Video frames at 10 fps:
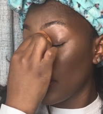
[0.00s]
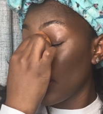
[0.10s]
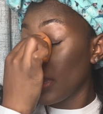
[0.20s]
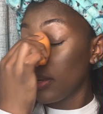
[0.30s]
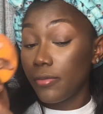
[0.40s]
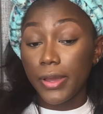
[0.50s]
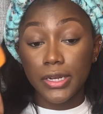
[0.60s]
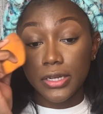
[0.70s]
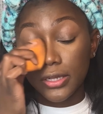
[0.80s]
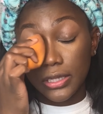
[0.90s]
ain't
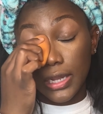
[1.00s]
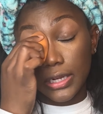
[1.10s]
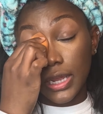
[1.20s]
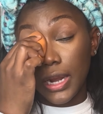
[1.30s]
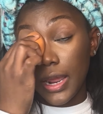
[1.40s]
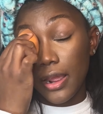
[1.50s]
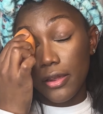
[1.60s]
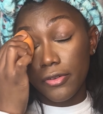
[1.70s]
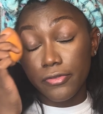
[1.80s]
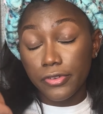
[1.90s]
nobody look like that
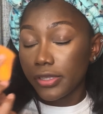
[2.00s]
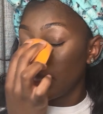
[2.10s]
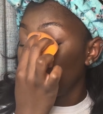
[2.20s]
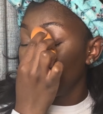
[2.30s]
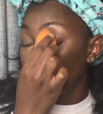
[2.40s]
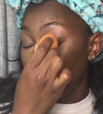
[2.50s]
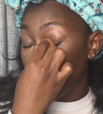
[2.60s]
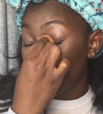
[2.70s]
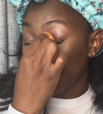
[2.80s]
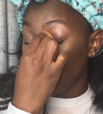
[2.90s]
every single day.
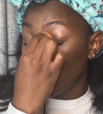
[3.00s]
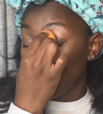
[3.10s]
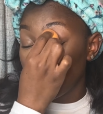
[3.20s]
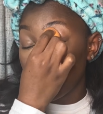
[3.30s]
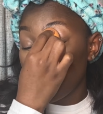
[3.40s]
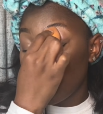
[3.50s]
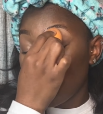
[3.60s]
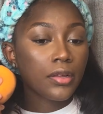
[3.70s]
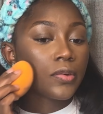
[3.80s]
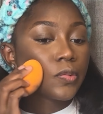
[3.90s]
So
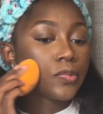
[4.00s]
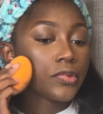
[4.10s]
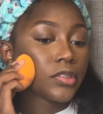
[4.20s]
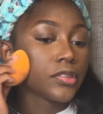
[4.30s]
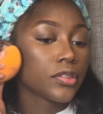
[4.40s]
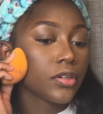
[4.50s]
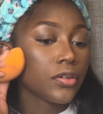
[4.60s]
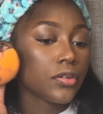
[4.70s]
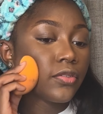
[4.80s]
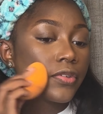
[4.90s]
just go
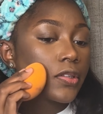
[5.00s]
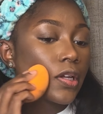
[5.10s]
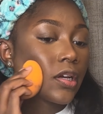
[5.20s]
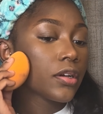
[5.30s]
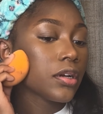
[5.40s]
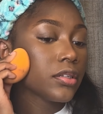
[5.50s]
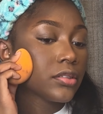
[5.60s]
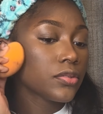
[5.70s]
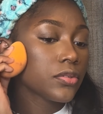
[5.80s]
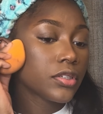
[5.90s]
over that
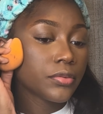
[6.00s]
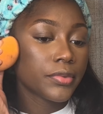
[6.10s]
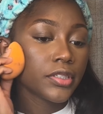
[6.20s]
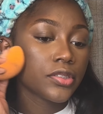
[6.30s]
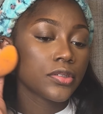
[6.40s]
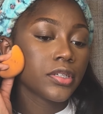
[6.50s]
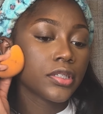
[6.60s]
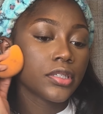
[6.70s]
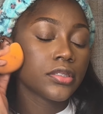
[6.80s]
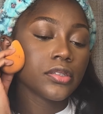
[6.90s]
contour, make sure it
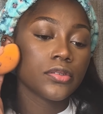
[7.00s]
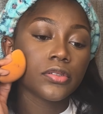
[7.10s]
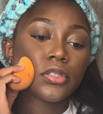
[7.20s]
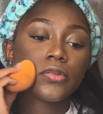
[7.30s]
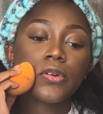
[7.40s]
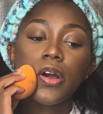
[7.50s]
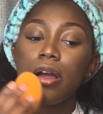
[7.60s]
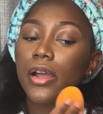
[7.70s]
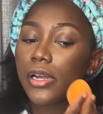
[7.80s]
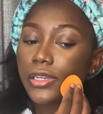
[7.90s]
doesn't look too
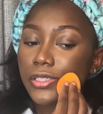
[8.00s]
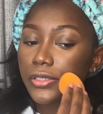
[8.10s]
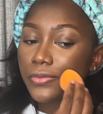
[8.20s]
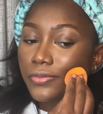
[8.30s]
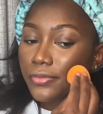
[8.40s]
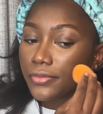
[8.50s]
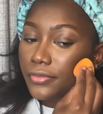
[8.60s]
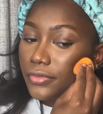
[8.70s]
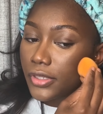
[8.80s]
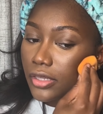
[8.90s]
harsh
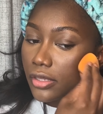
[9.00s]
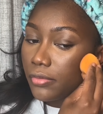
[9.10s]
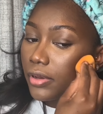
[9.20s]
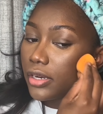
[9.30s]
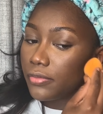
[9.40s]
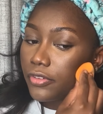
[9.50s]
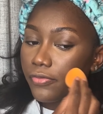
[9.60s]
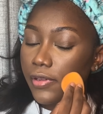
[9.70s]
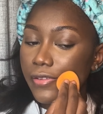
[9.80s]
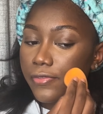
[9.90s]
on the bottom of
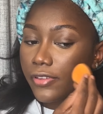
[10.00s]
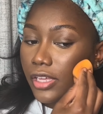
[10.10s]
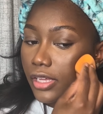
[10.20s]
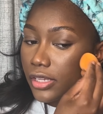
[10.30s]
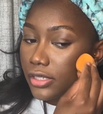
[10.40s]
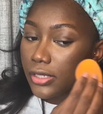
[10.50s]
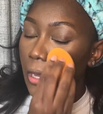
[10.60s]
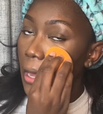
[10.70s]
my face.